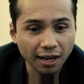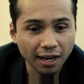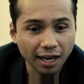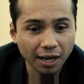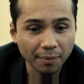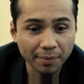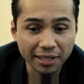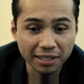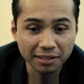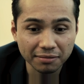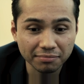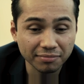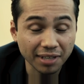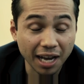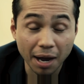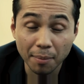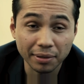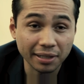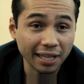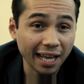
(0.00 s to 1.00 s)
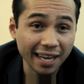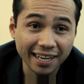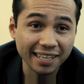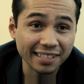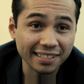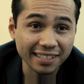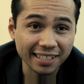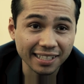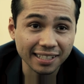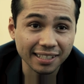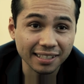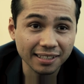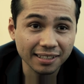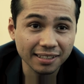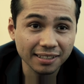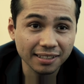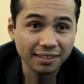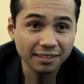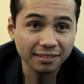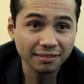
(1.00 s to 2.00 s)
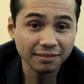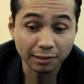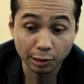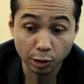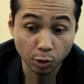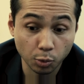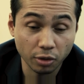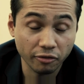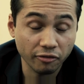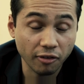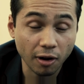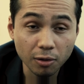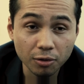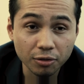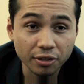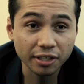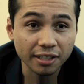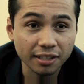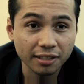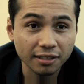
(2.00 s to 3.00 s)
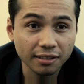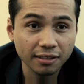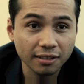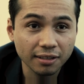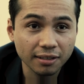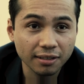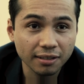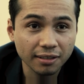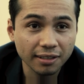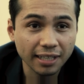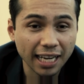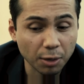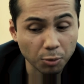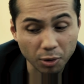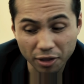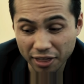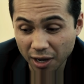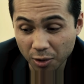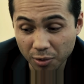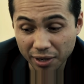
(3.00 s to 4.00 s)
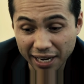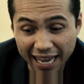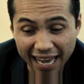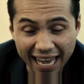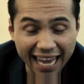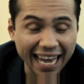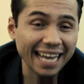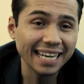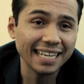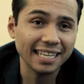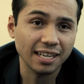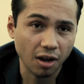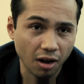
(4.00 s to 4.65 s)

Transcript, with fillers: I mean, I'm glad I did. Look what followed it. And without any